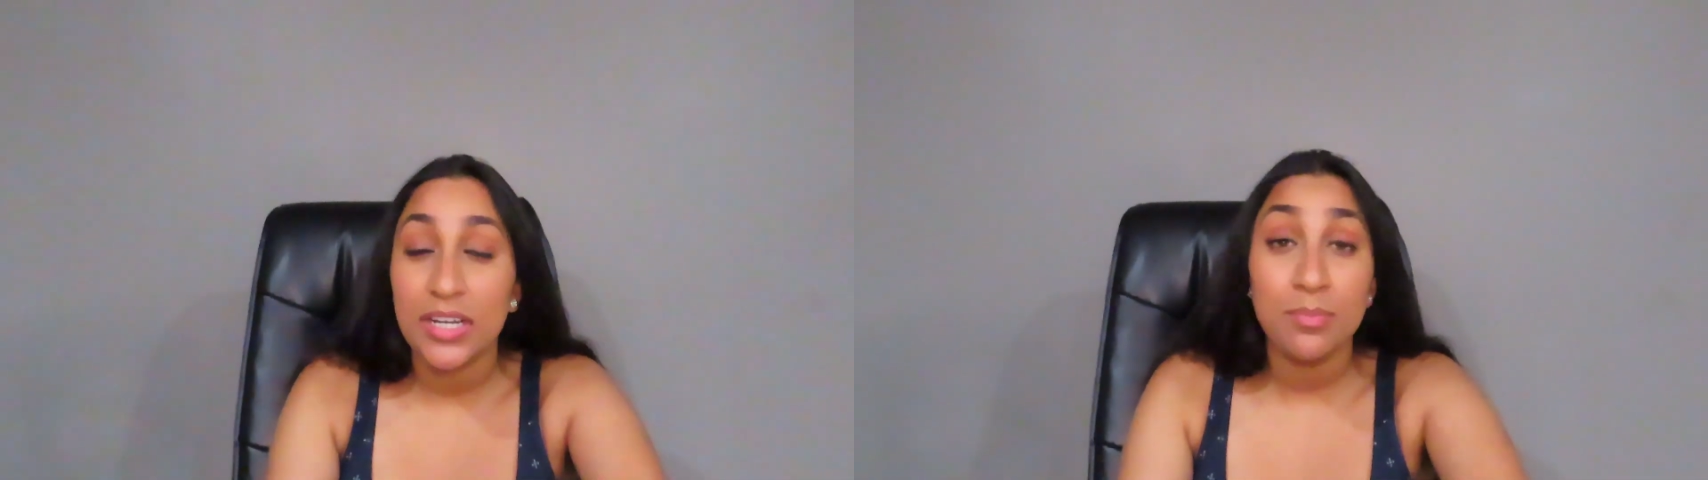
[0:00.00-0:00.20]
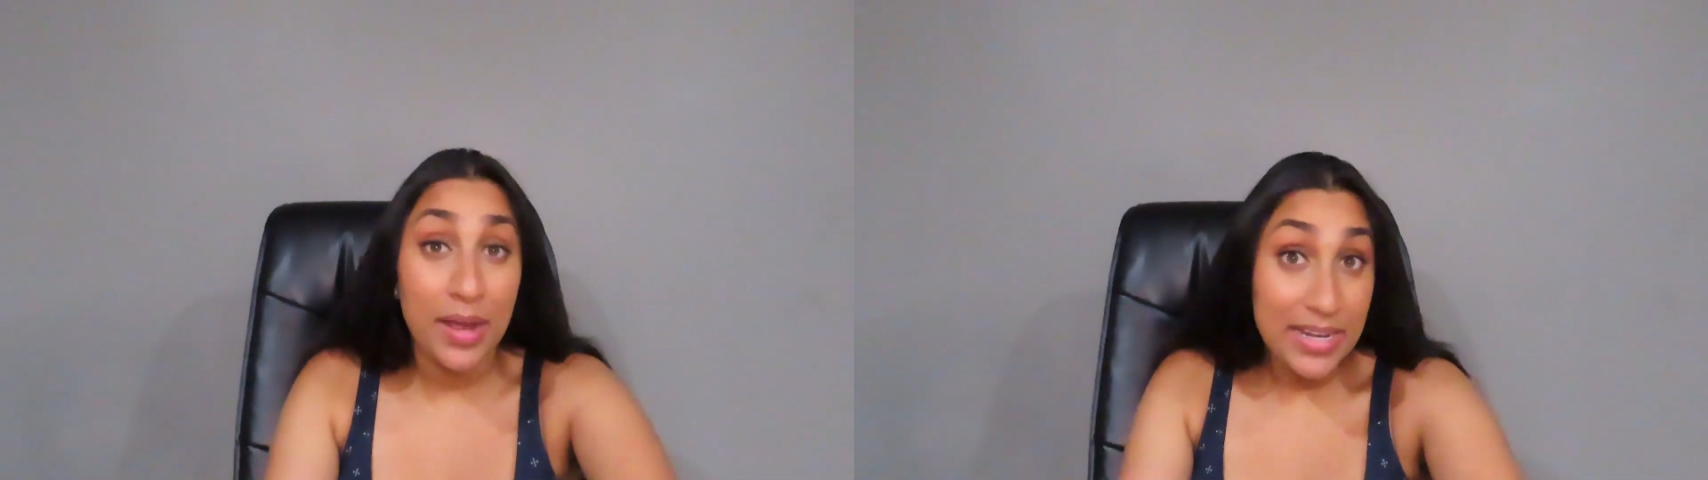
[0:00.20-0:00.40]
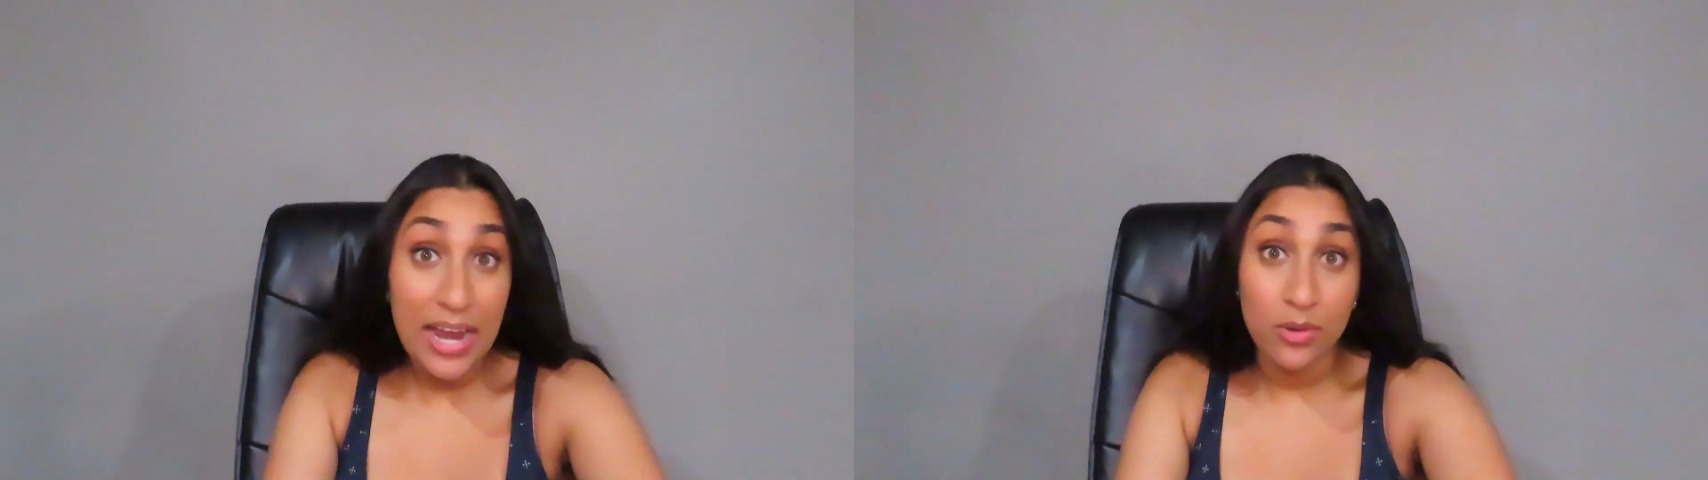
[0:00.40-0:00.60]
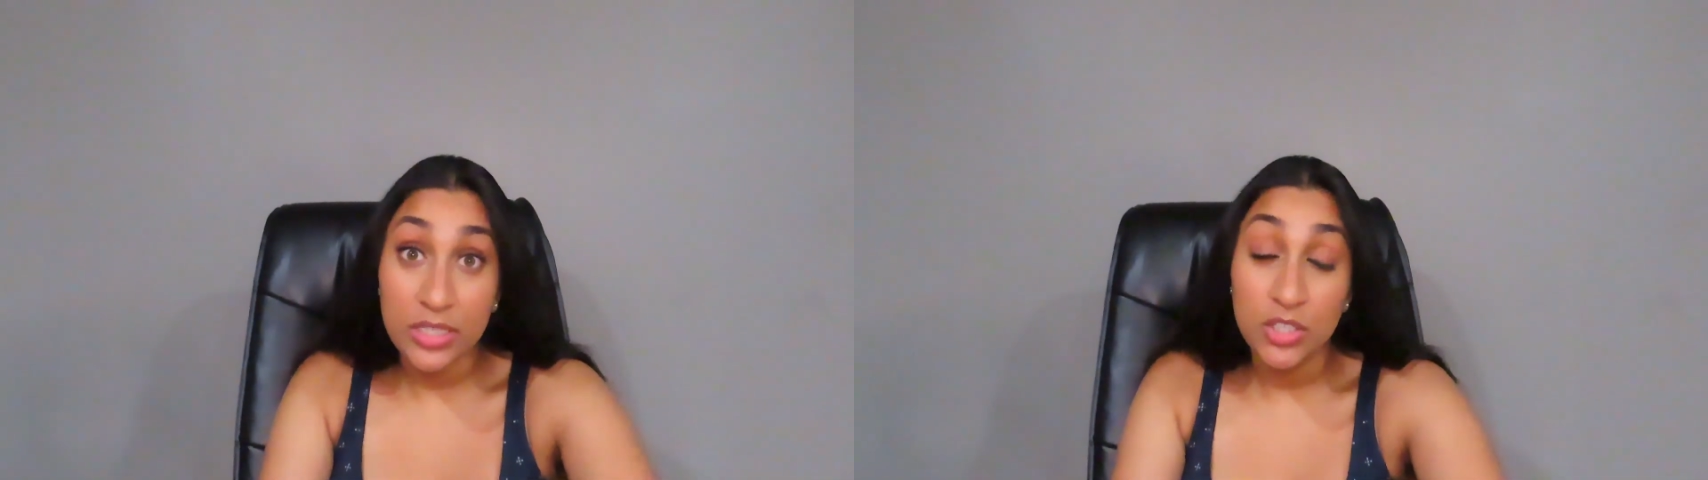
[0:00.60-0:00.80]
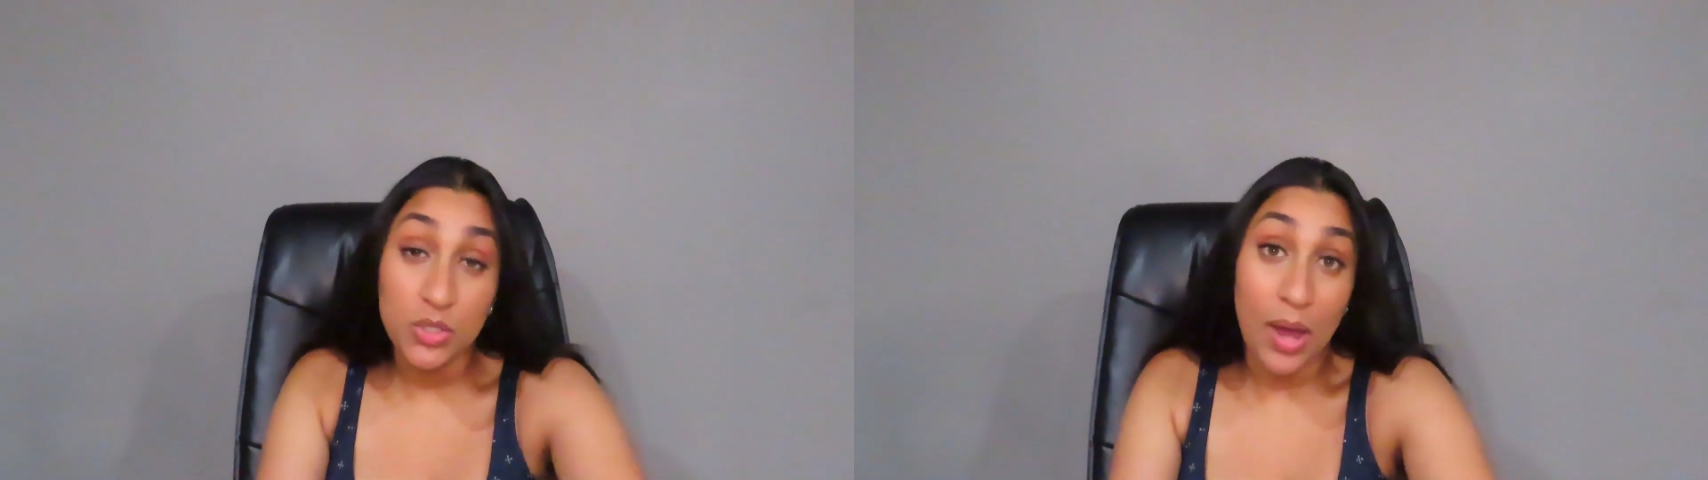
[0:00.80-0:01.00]
and by now
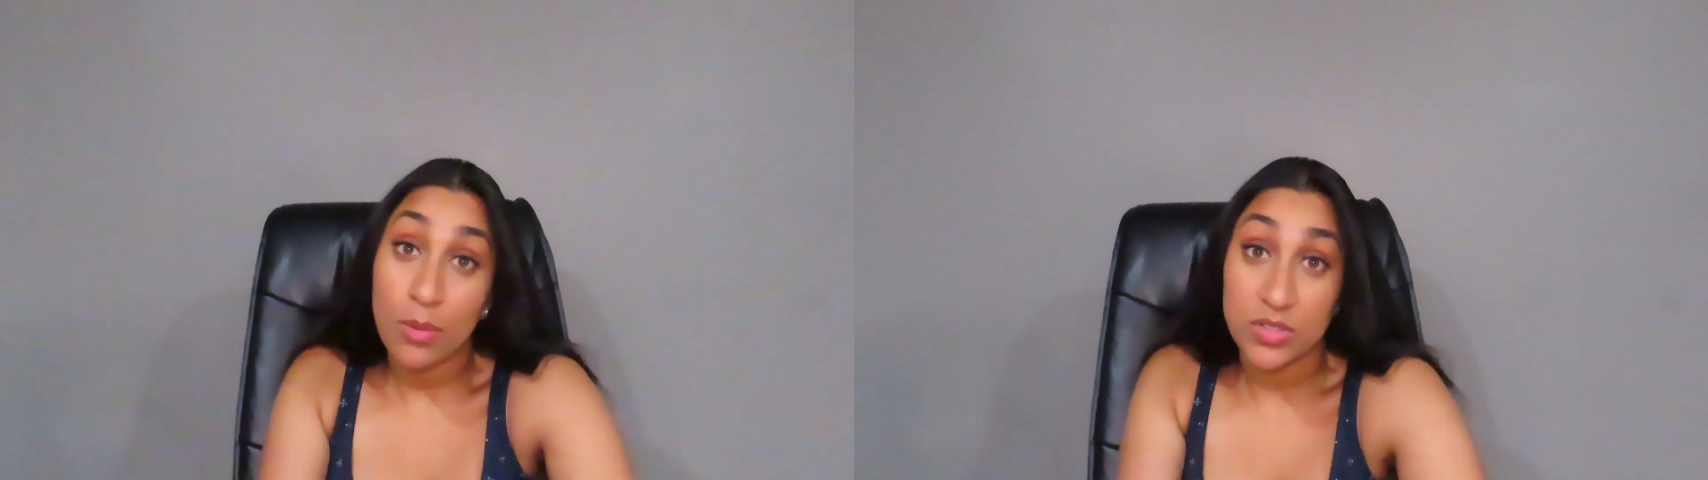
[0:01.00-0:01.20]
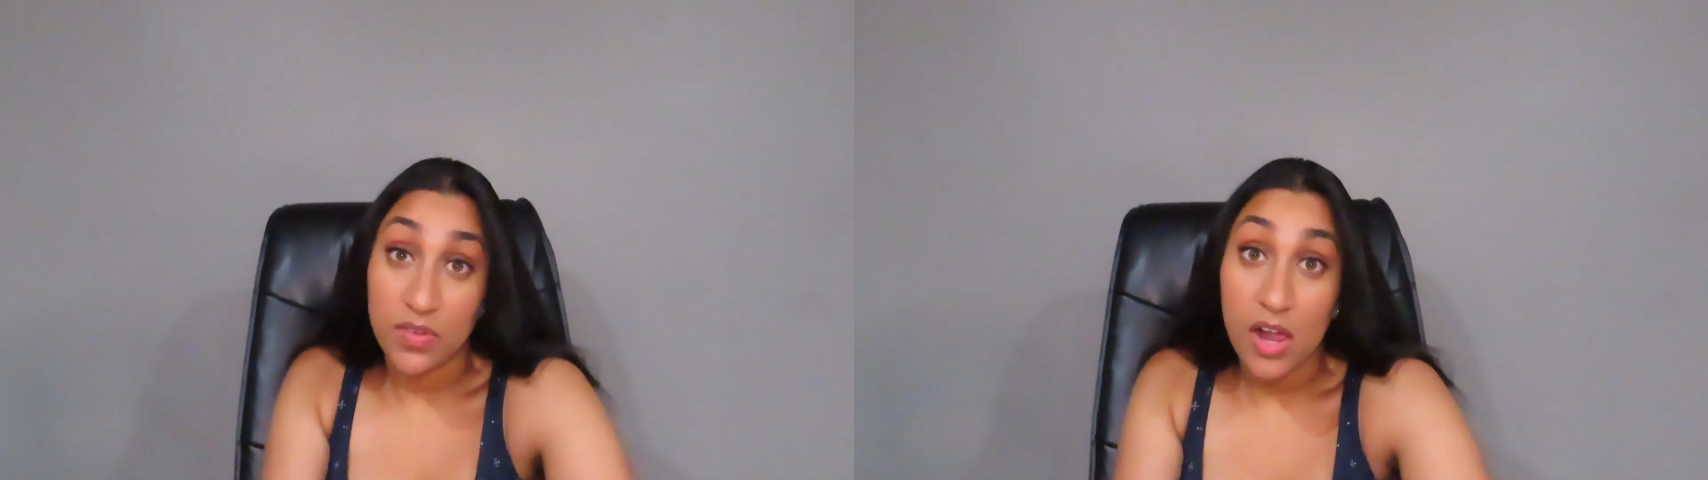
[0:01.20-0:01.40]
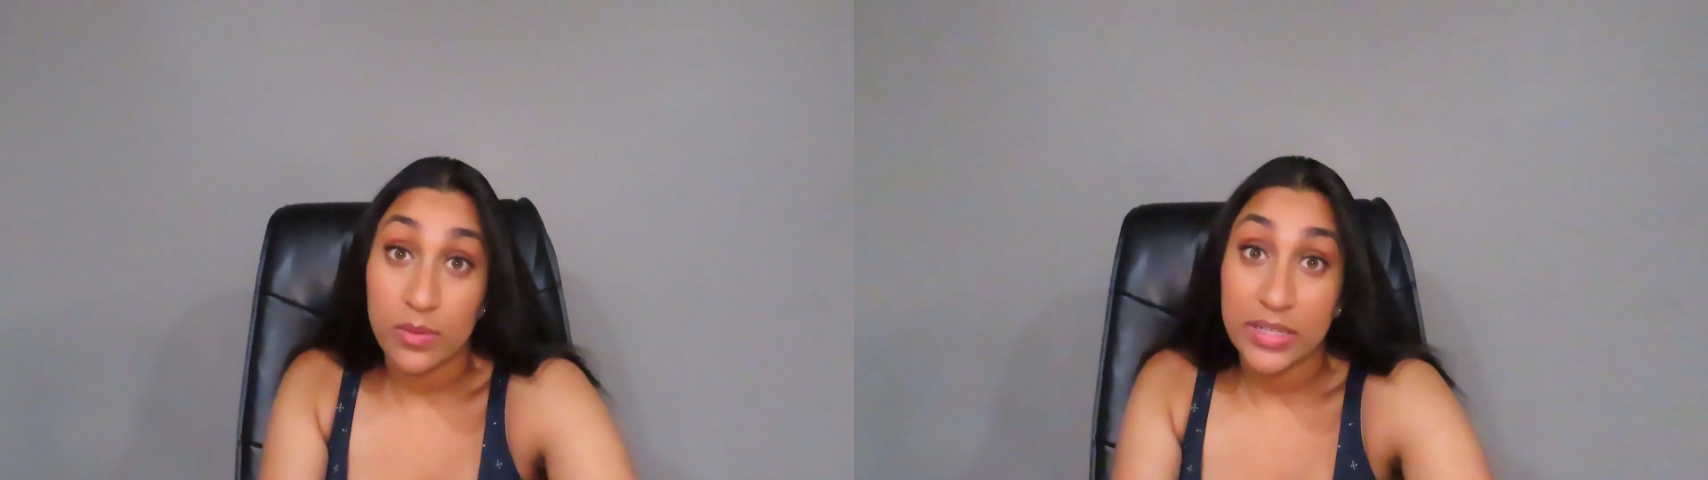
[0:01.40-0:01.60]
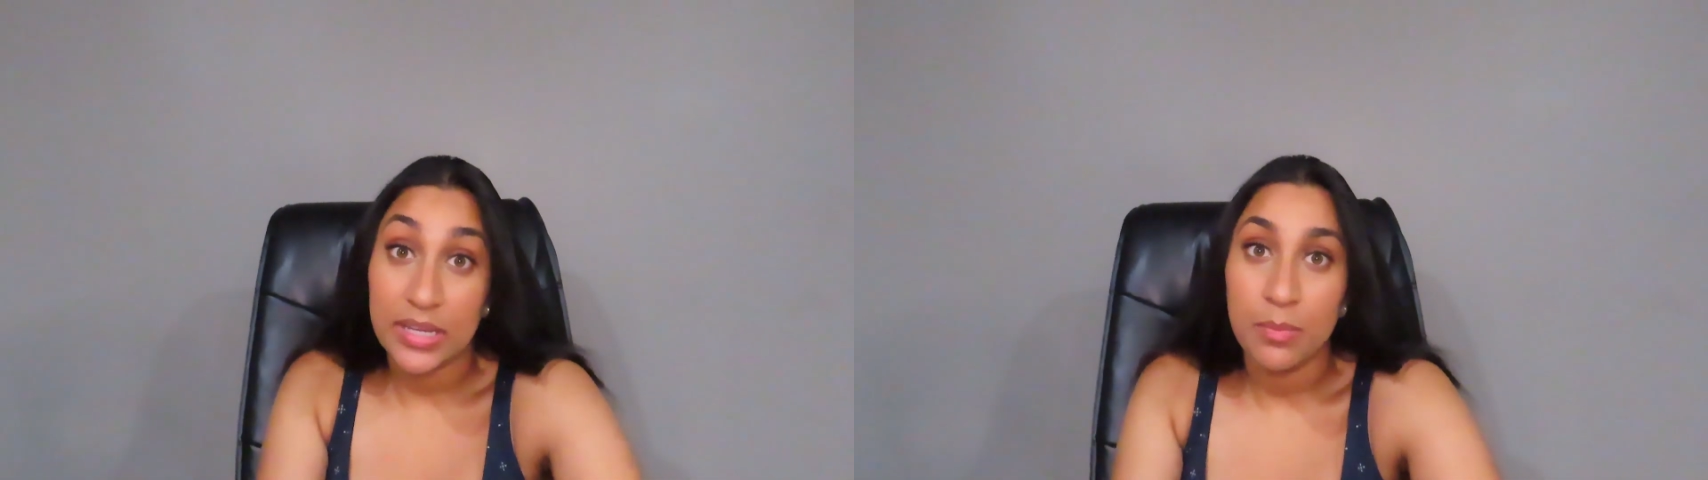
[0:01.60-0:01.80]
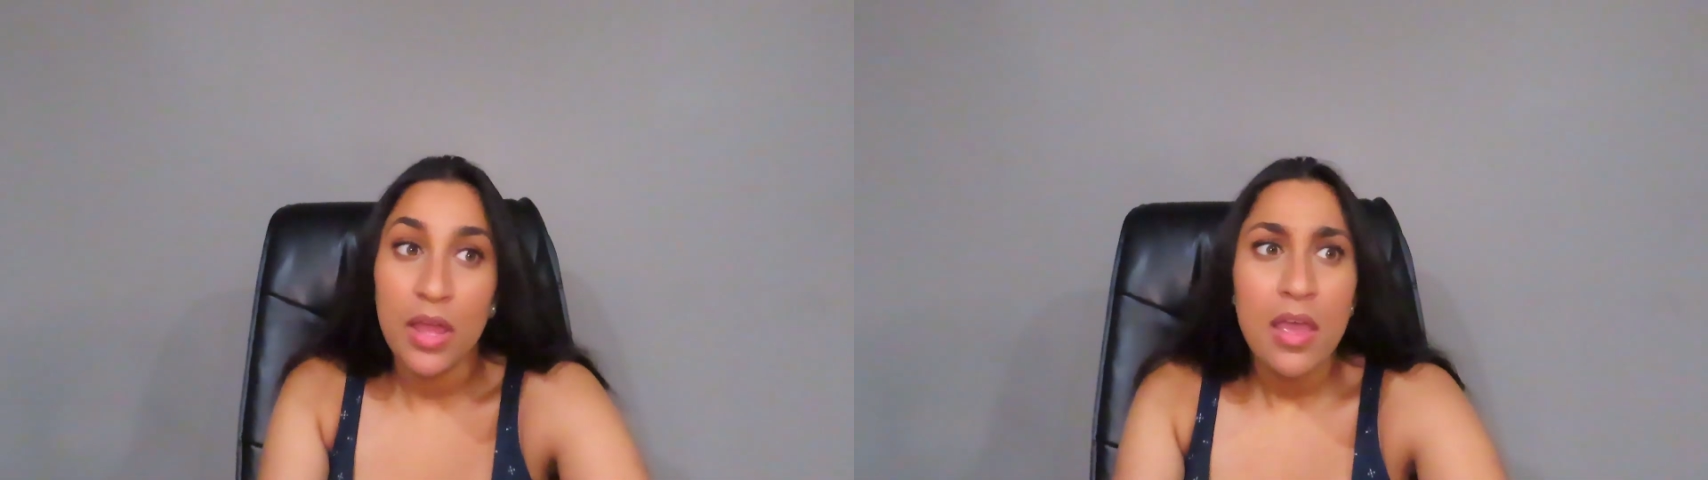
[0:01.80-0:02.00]
he knew I was following
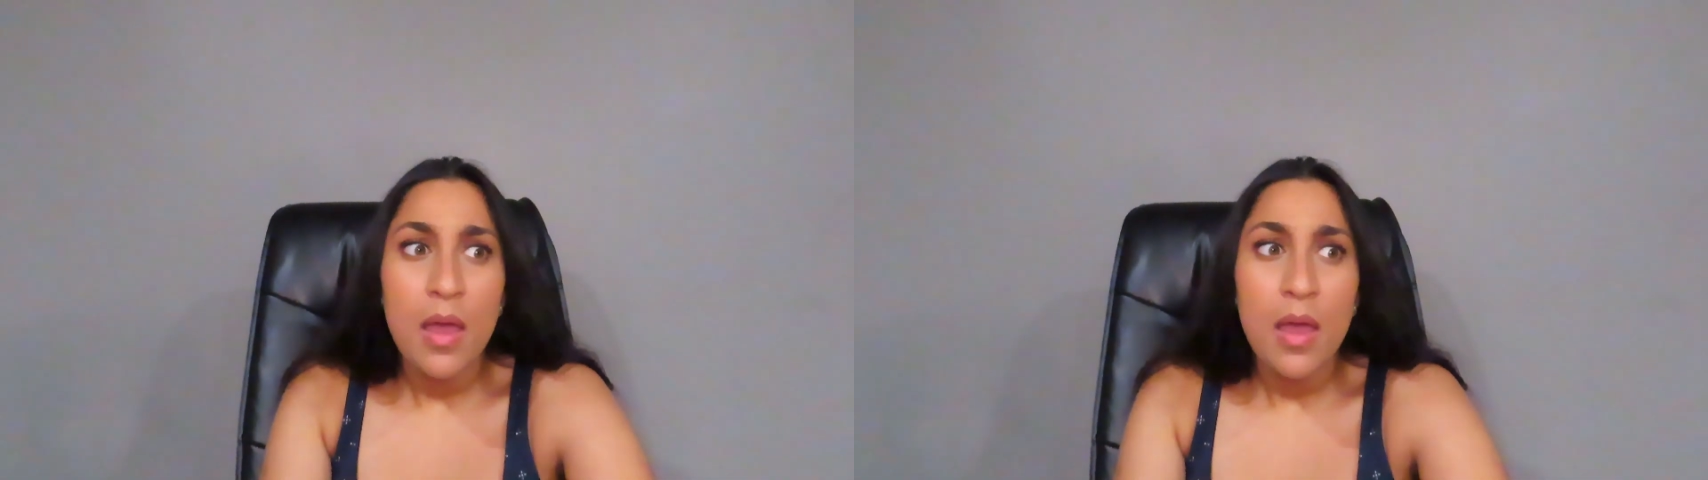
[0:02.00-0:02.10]
him.